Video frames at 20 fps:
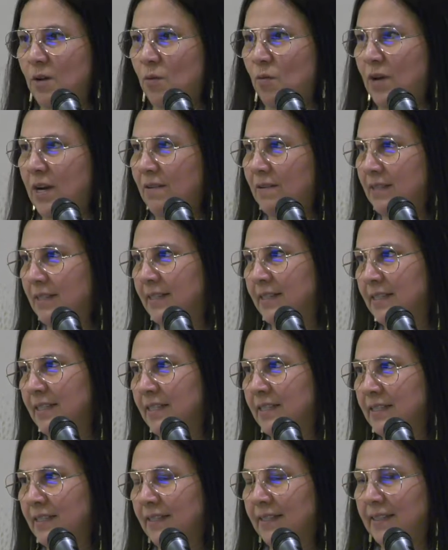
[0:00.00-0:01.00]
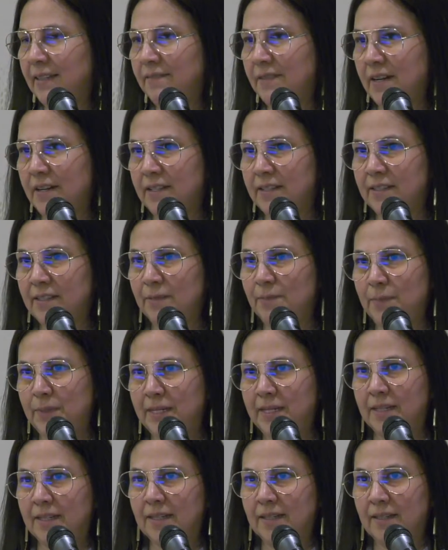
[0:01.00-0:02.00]
When I was listening to Levi
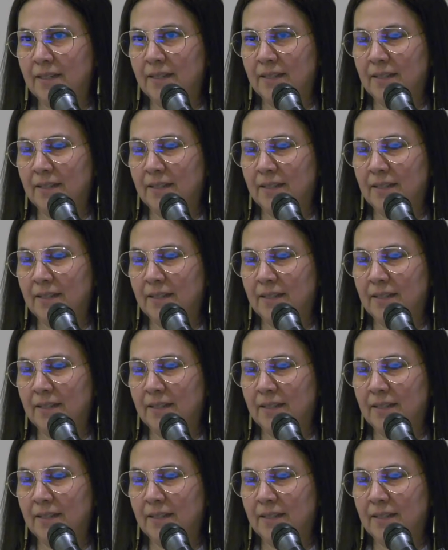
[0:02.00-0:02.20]
speak,